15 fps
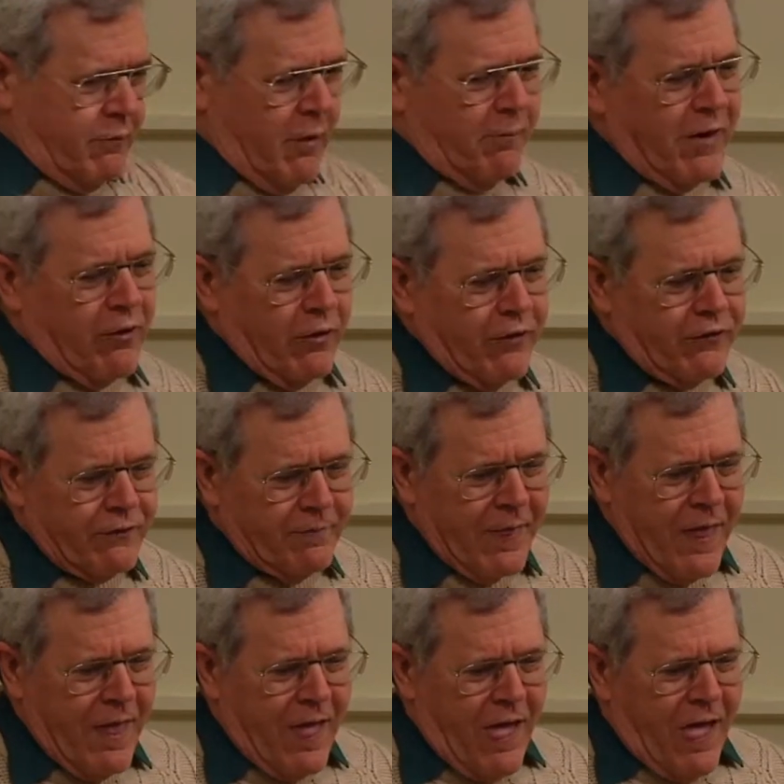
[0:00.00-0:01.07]
appearance.
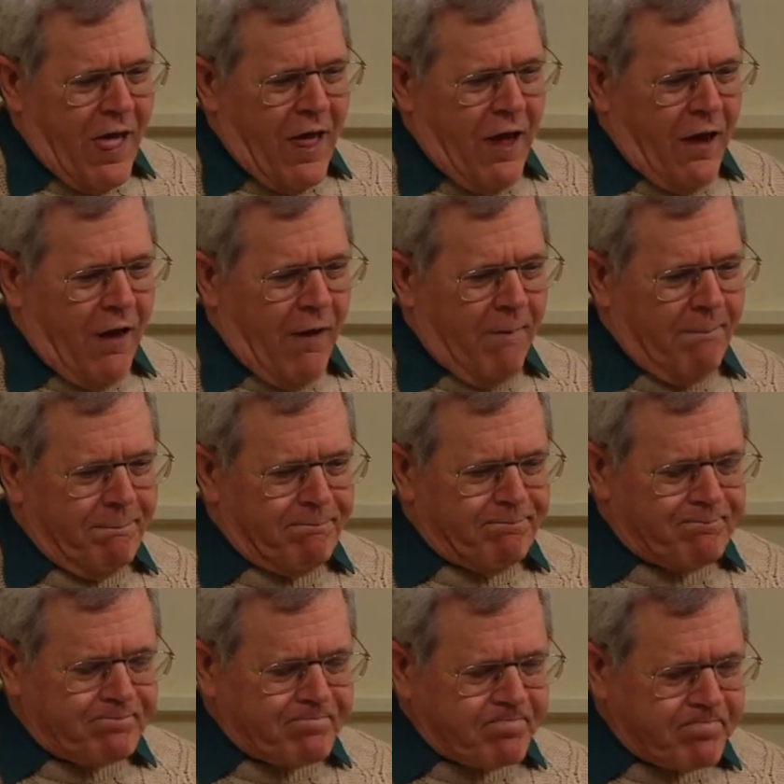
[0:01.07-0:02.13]
But
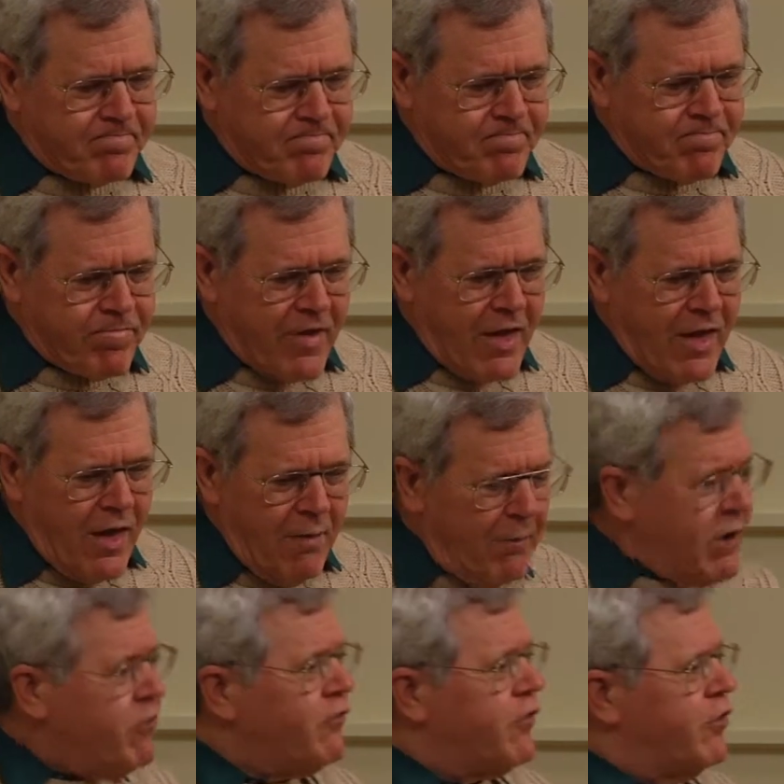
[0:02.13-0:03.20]

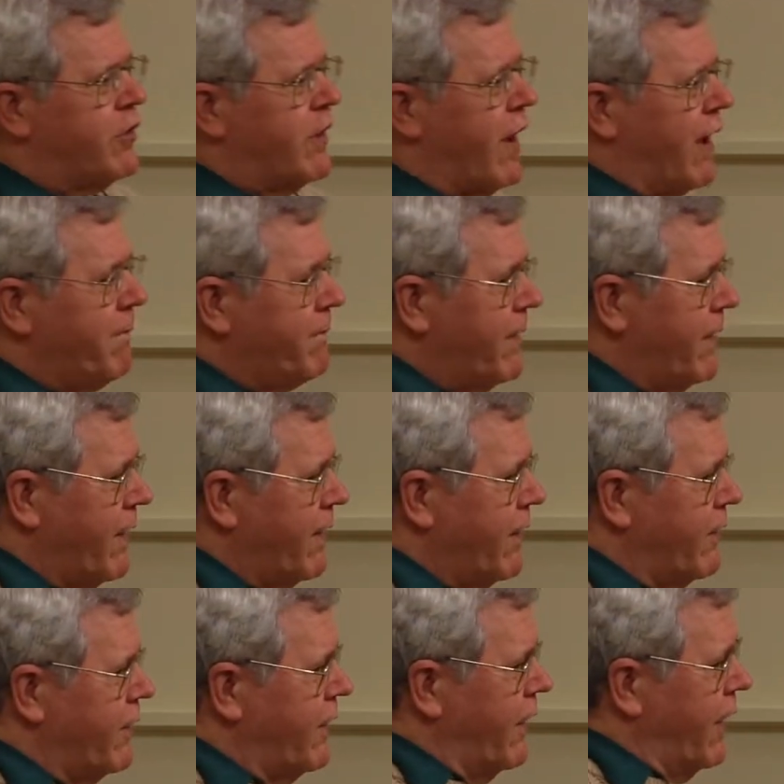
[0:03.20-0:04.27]
he was a good guy,
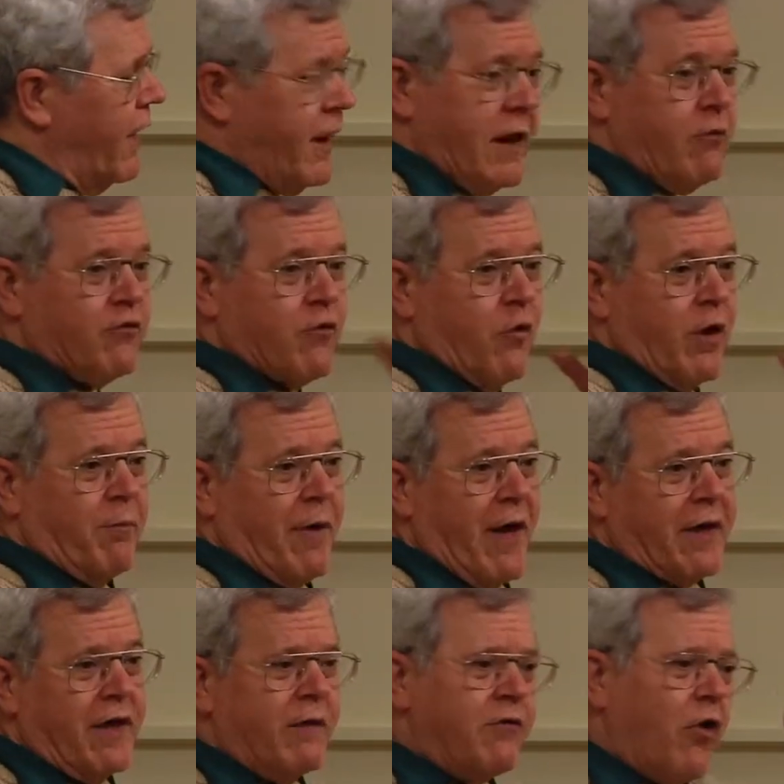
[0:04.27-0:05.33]
and he was going
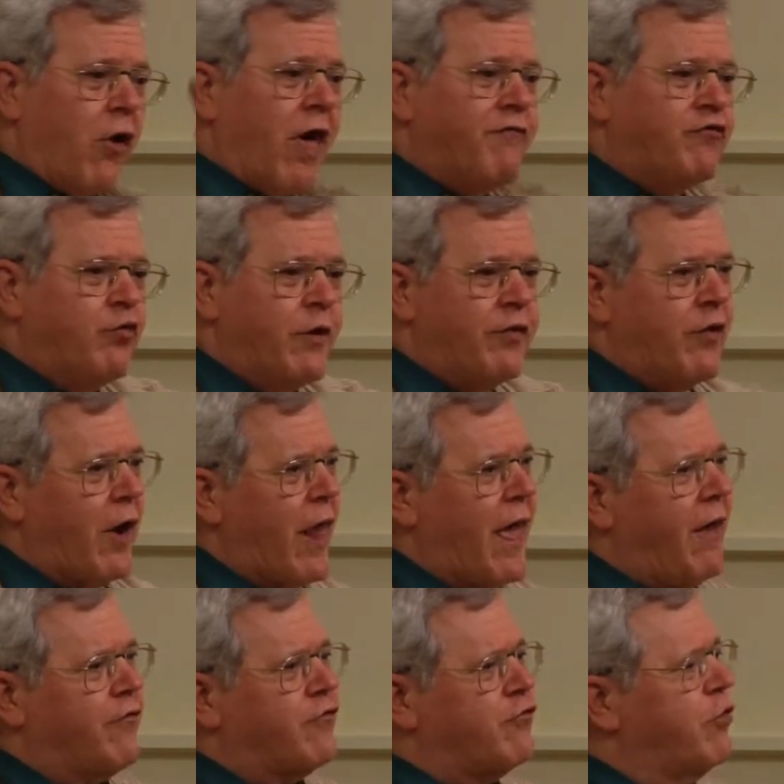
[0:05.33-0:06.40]
back. He left with the
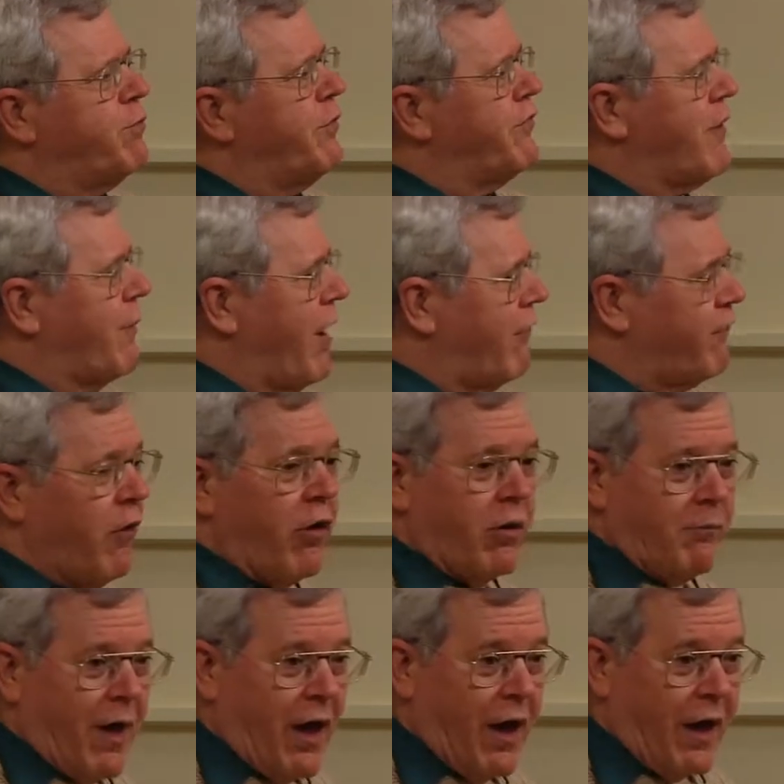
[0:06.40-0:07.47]
last group and somehow
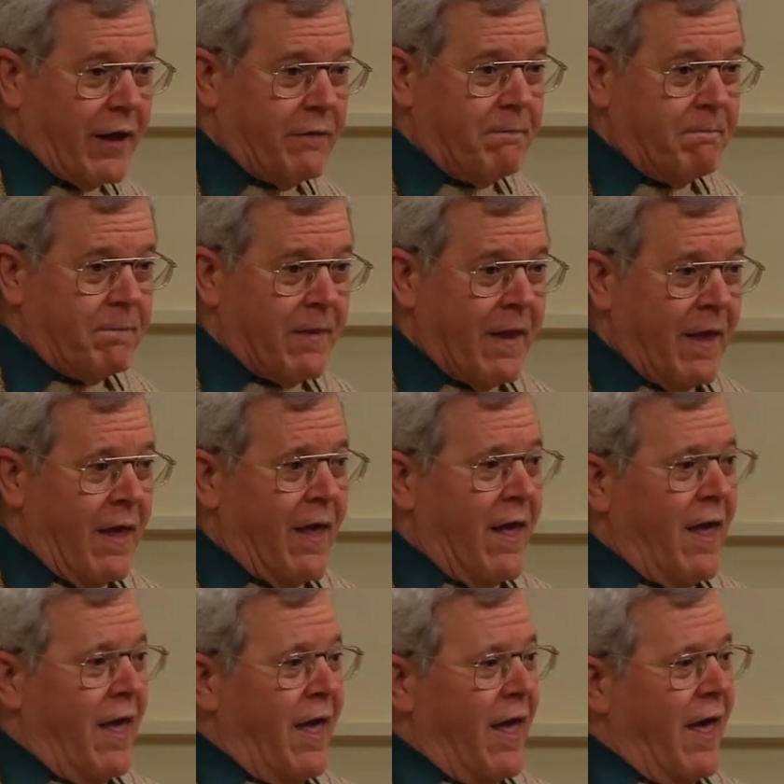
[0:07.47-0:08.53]
fallen behind.
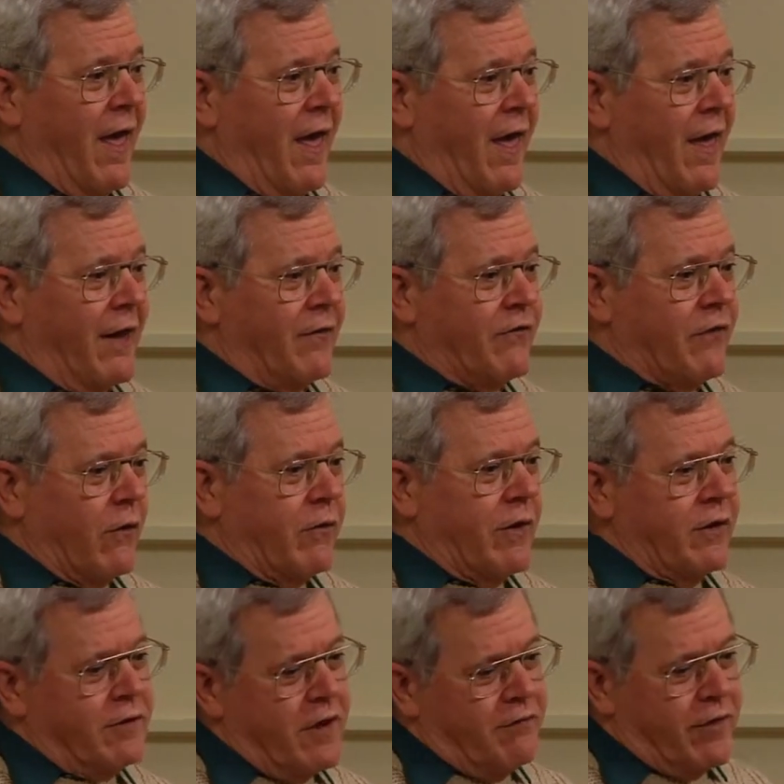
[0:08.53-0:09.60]
And so he
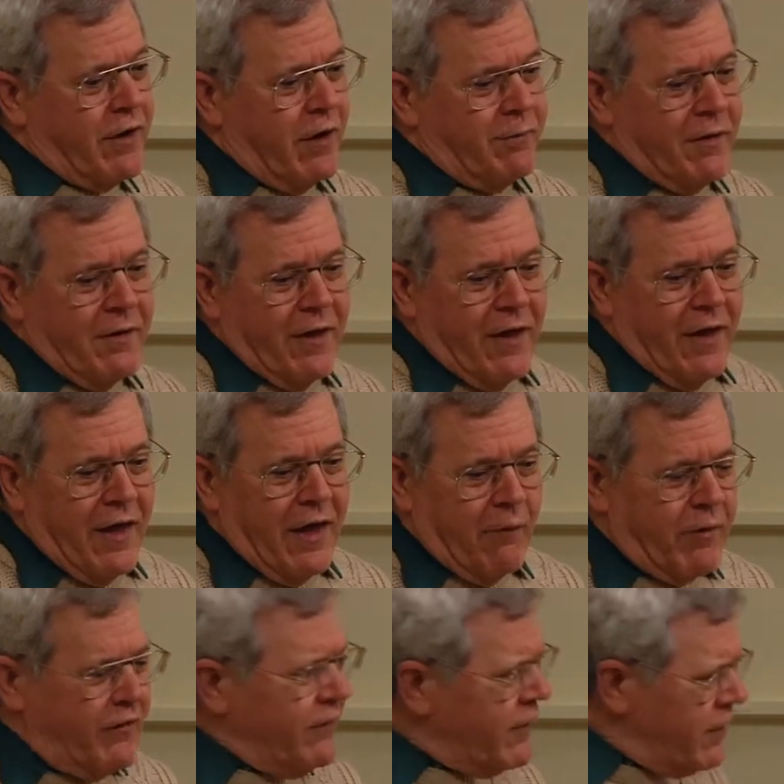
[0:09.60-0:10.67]
had given up. And
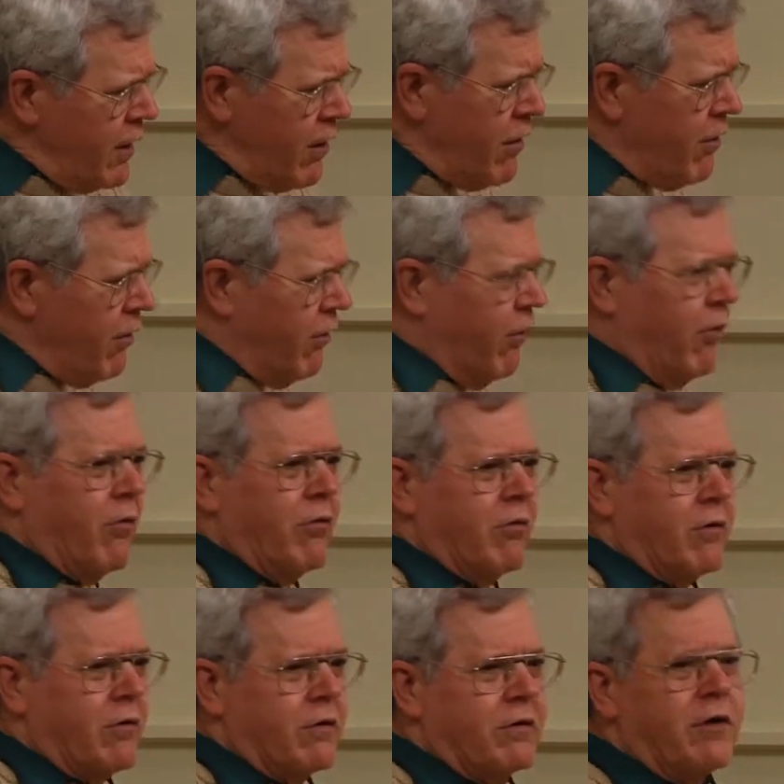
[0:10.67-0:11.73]
we said, no,
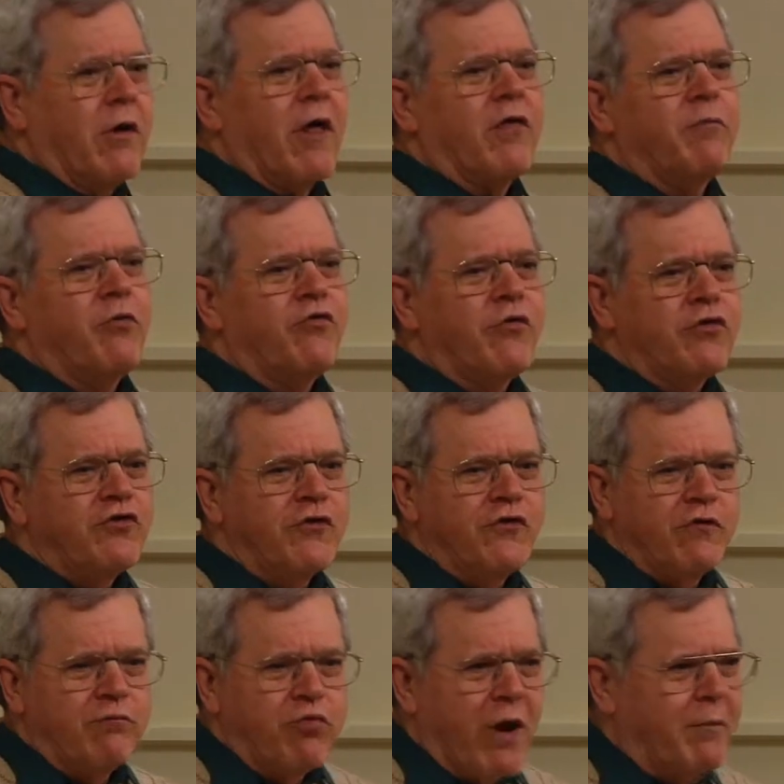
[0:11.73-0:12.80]
you know, like the musicians
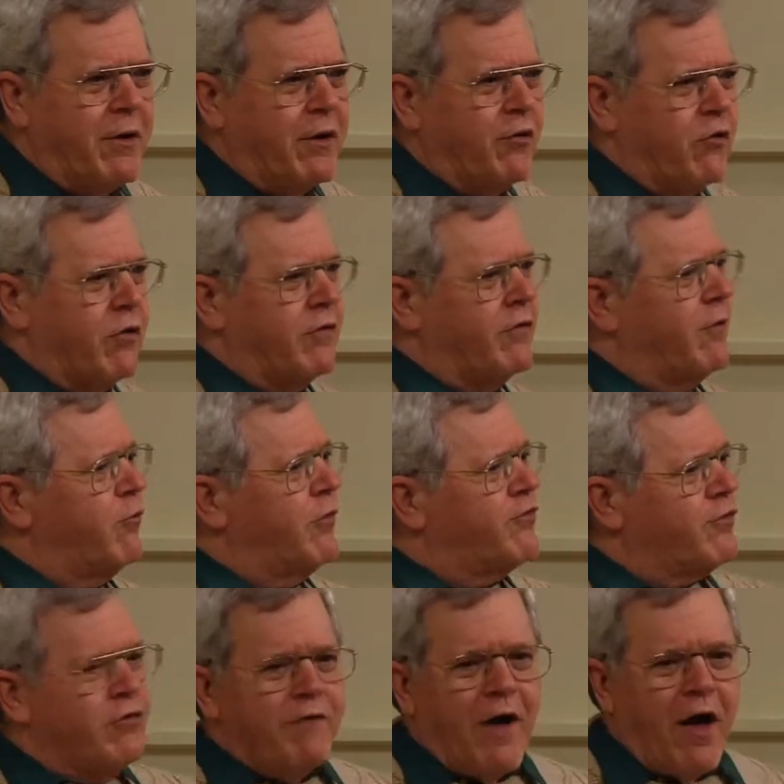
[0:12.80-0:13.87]
of Bremen or the
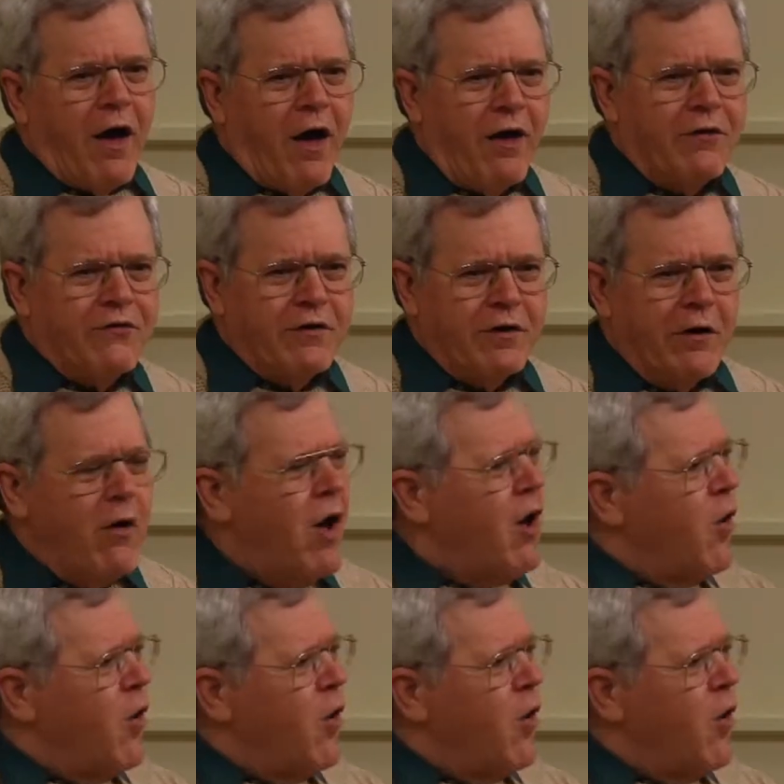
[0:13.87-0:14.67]
Wizard of Oz, you know,